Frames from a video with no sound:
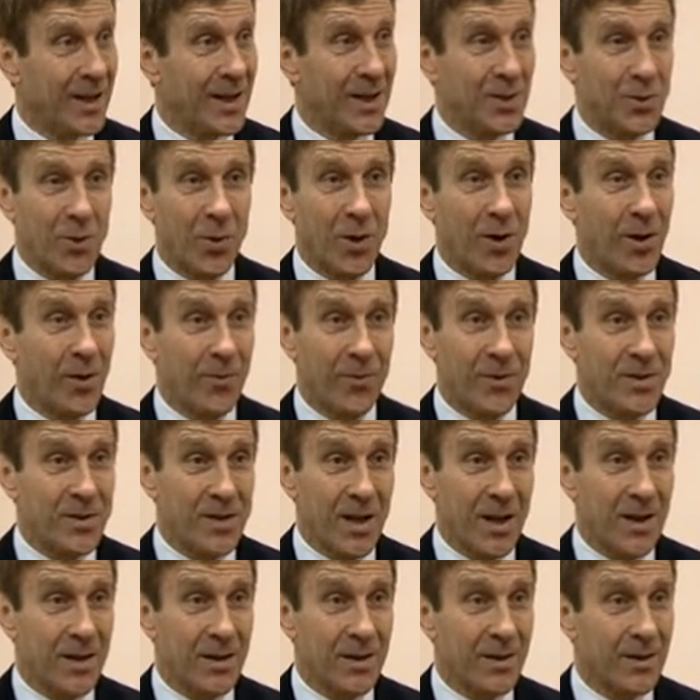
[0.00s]
is all over and
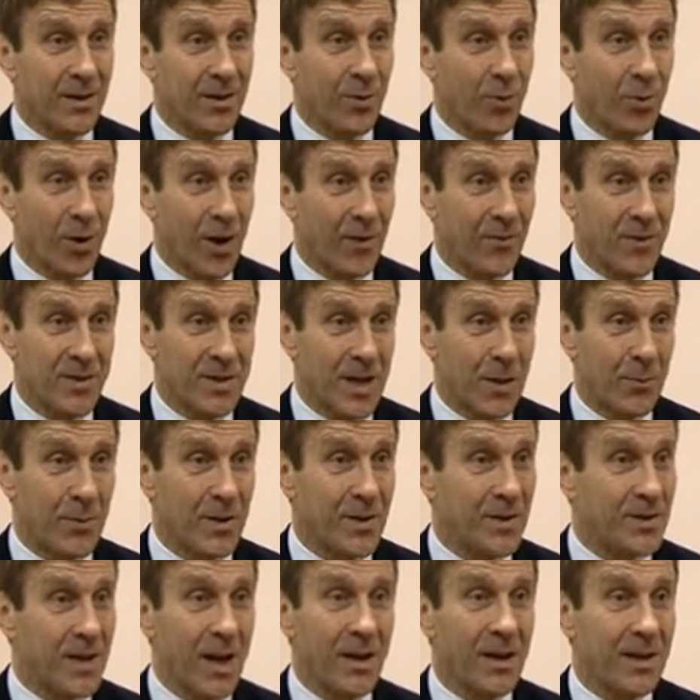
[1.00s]
done
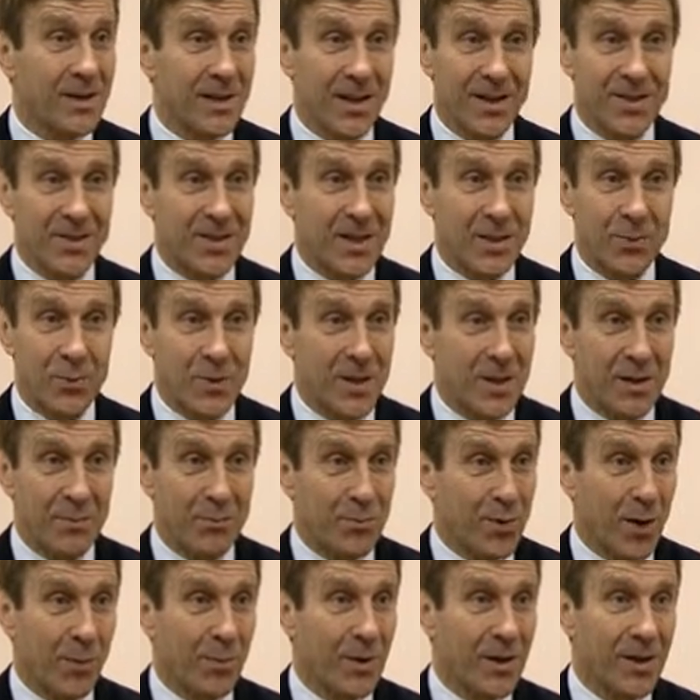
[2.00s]
with, done and dusted
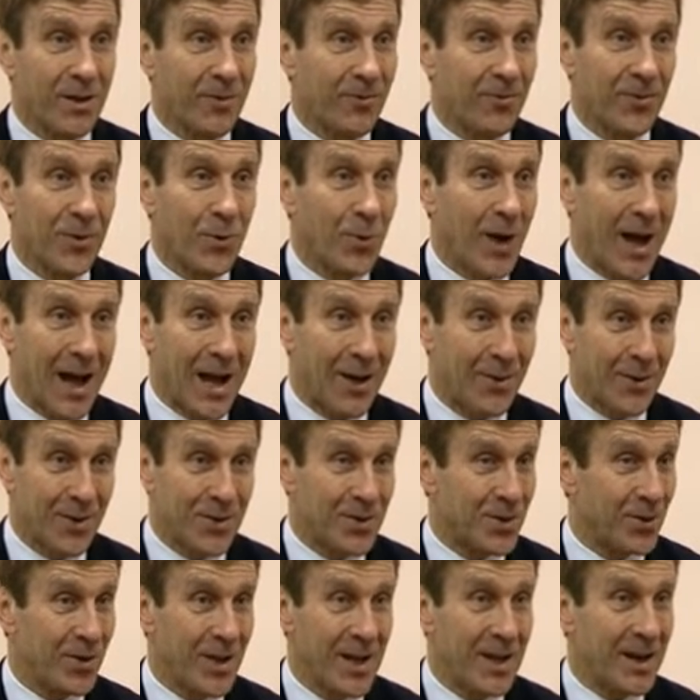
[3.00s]
within probably a few
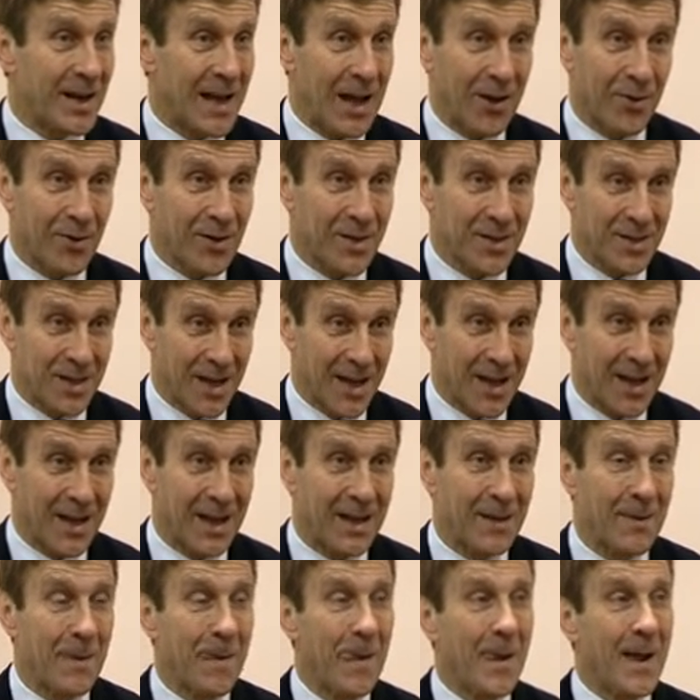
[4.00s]
hours. You're in and out in a
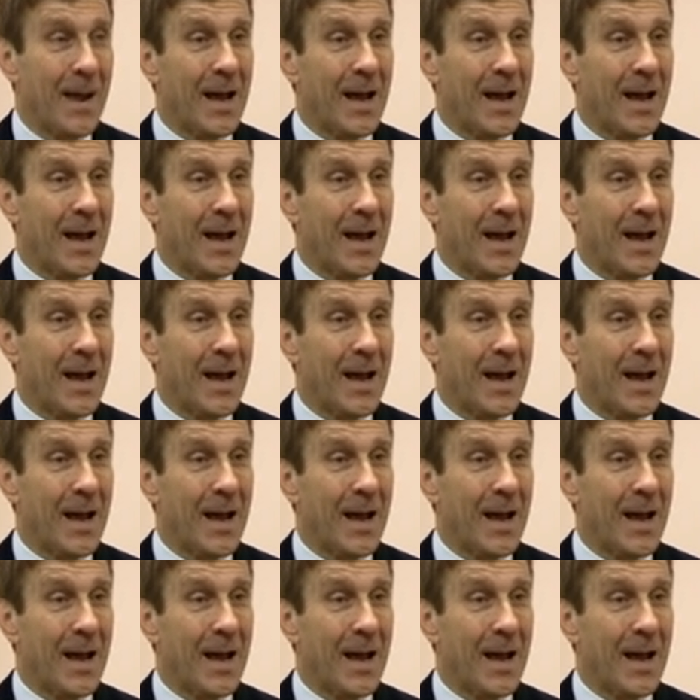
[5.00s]
day.